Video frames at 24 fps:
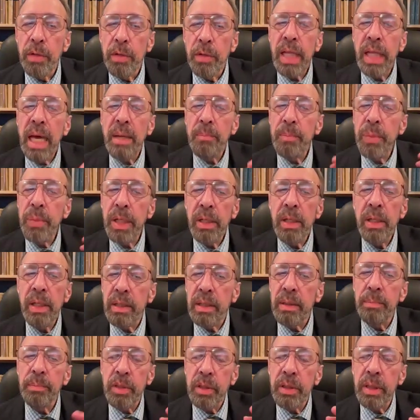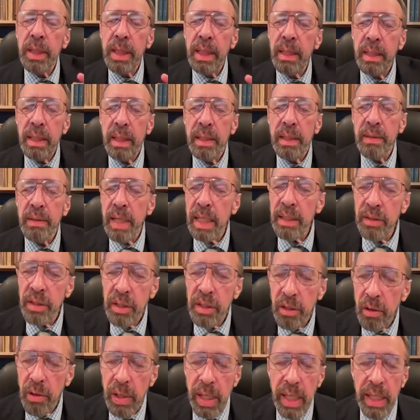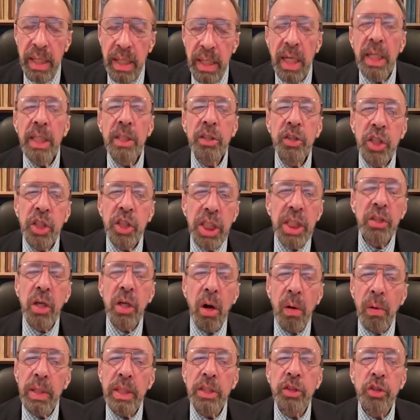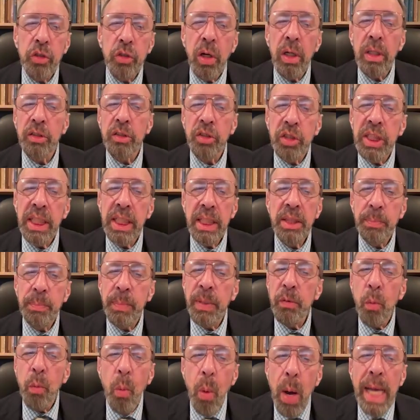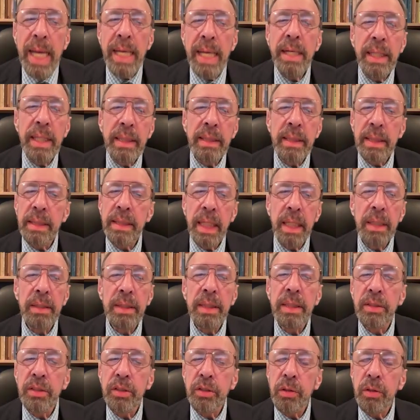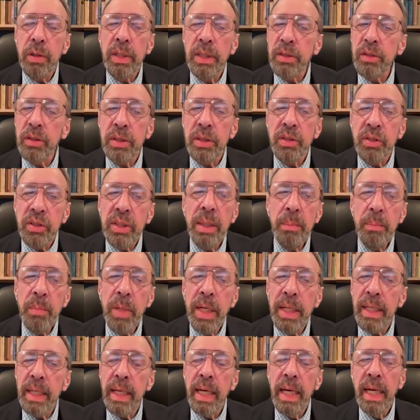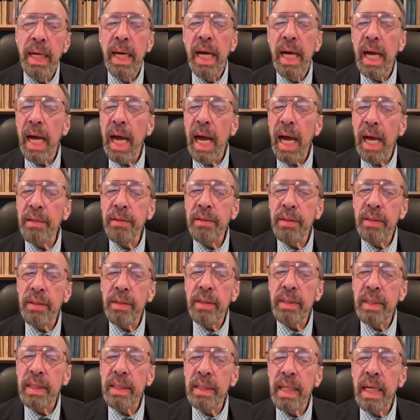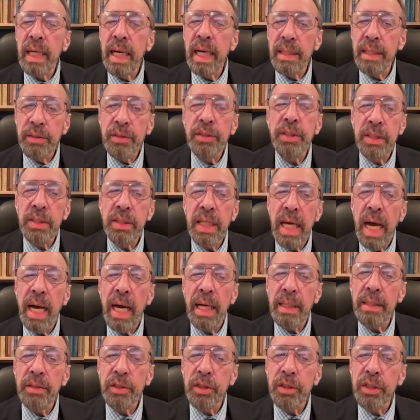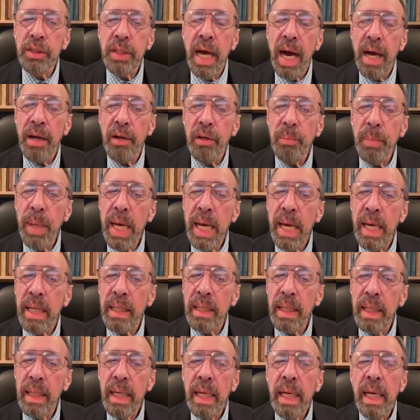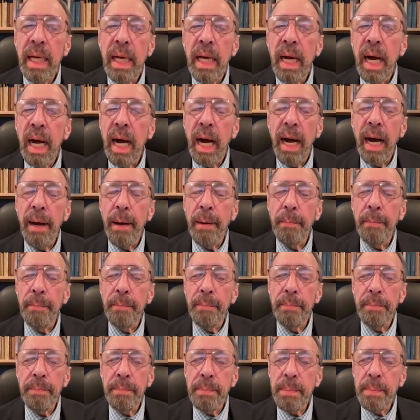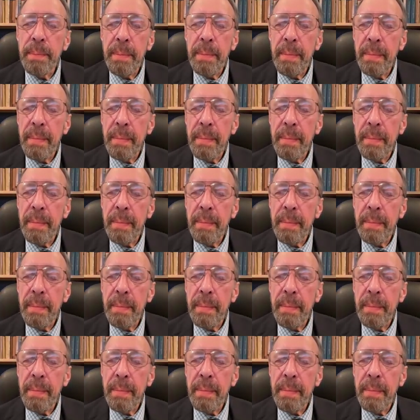For that period, particularly in 1908, she's going strong. She's been waiting to tell these stories to somebody, and she's got her man, um,